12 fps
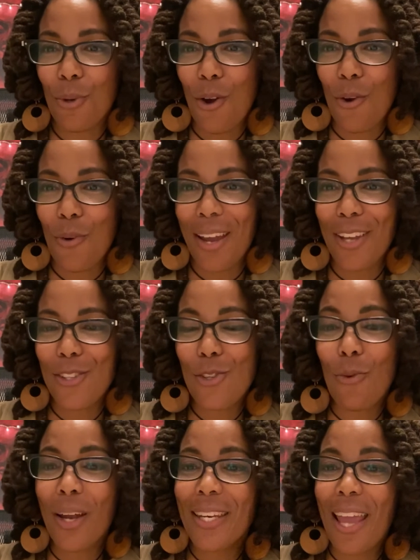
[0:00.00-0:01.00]
All right,
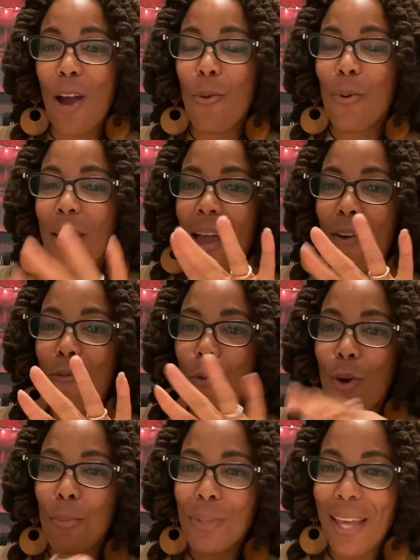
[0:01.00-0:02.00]
so right now we have
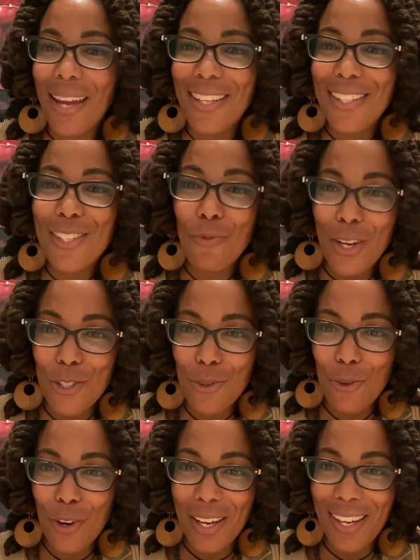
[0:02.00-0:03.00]
4 planets in
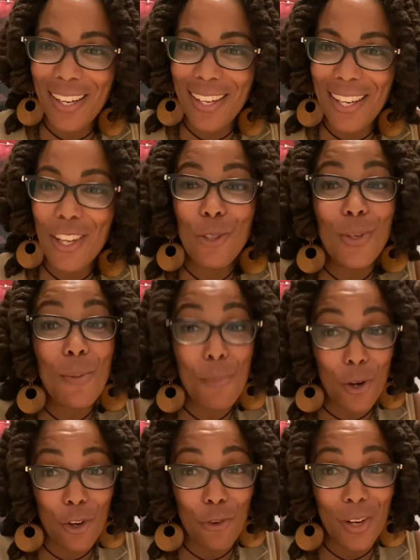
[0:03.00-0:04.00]
retrograde, including
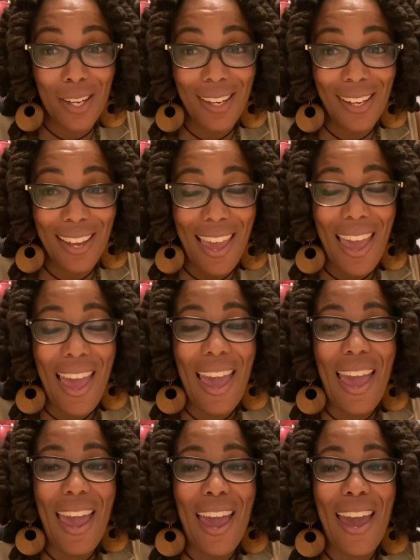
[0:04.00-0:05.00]
Mercury.
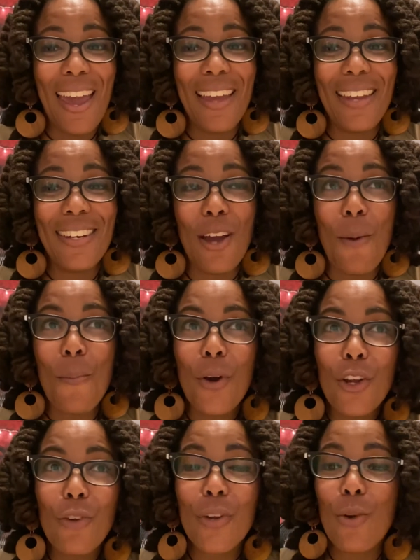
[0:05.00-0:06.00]
And
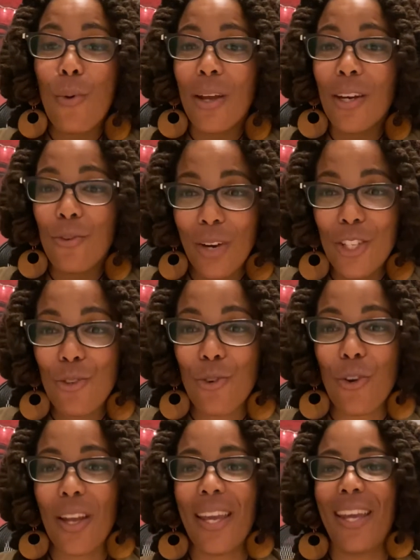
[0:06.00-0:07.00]
Mercury going in
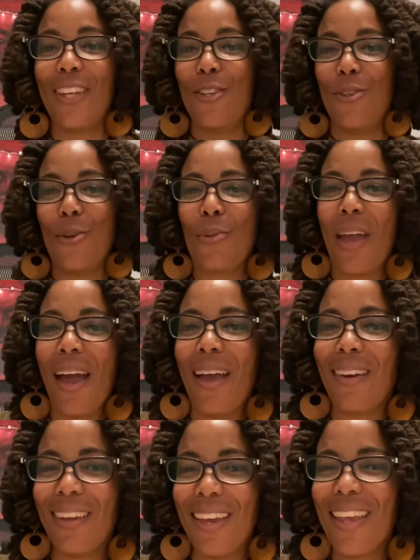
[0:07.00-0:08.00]
retrograde,
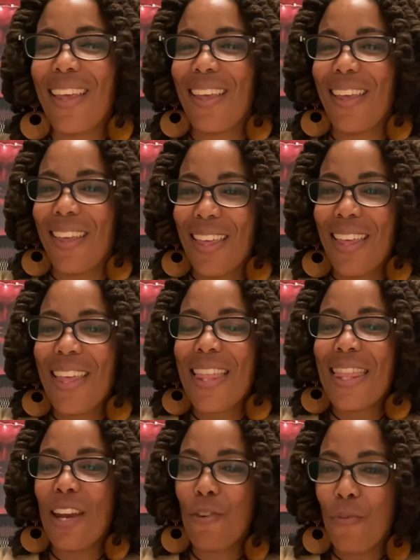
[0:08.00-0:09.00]
that
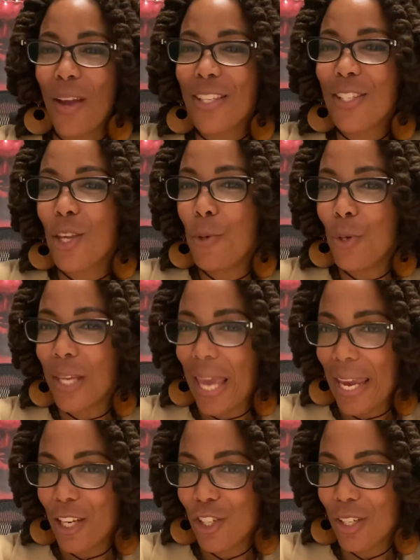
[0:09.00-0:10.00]
affects
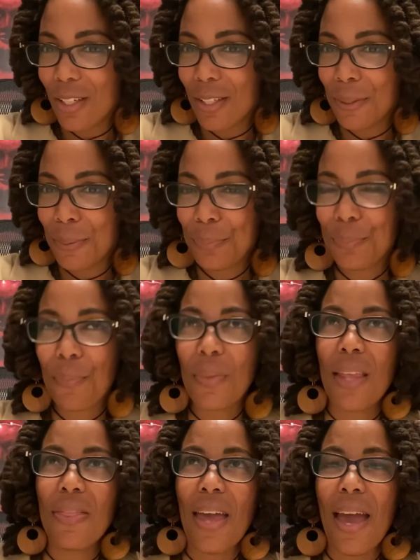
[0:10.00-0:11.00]
communication,
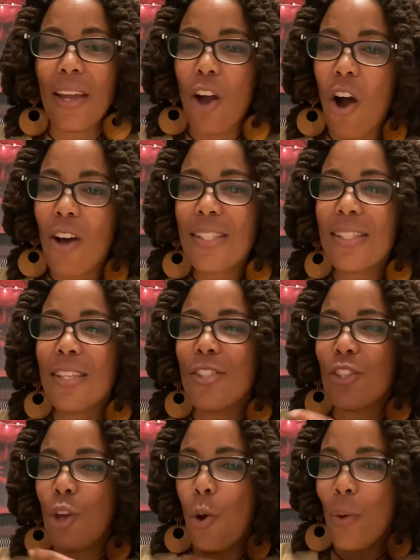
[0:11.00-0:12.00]
that causes us
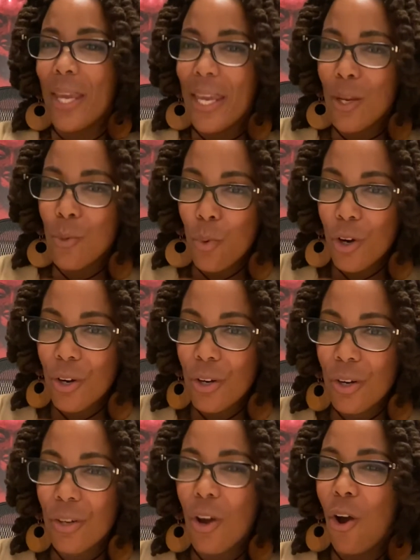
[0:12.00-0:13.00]
to go
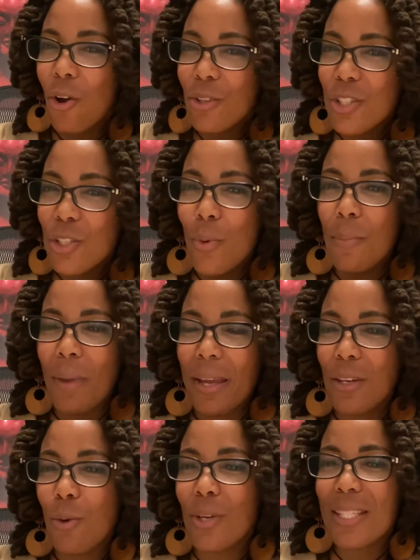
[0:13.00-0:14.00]
inward. Also, we
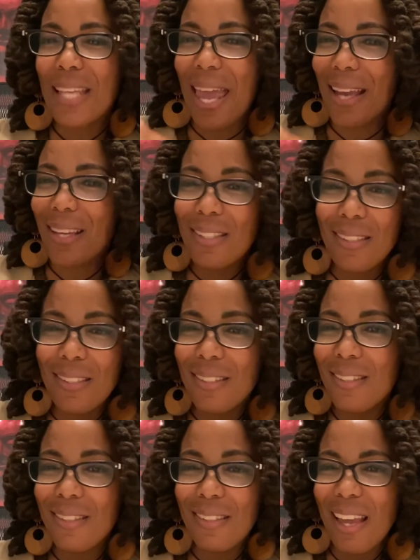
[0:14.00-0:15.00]
might notice
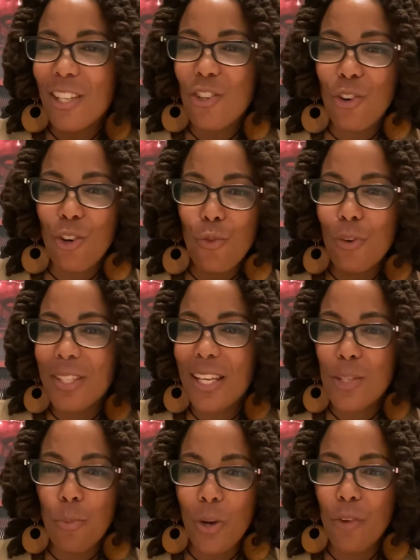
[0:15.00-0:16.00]
exes, ex-girlfriends,
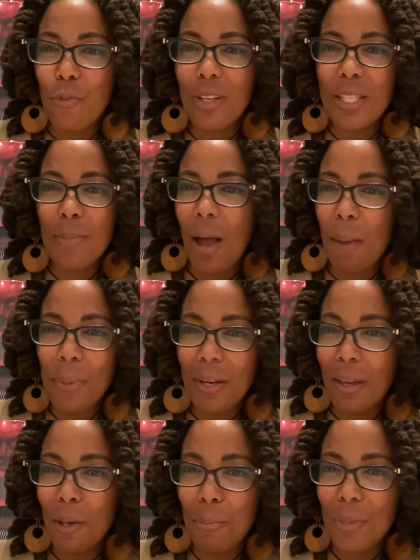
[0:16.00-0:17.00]
ex-boyfriends popping
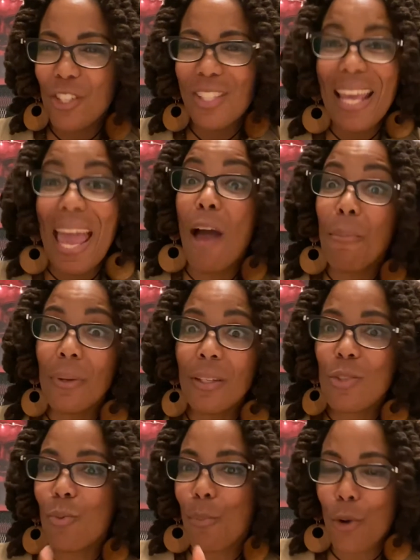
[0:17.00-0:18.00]
up. It just
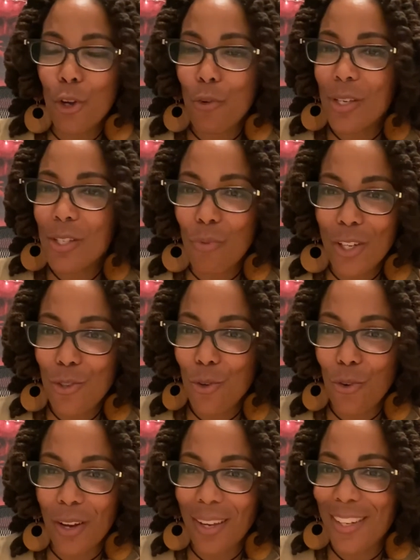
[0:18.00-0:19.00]
happens when Mercury is in
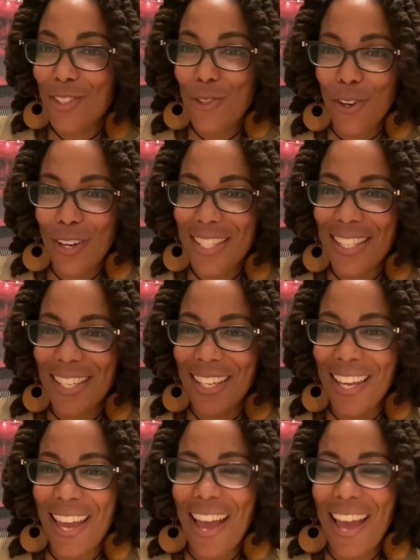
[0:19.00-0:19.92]
retrograde. It's crazy.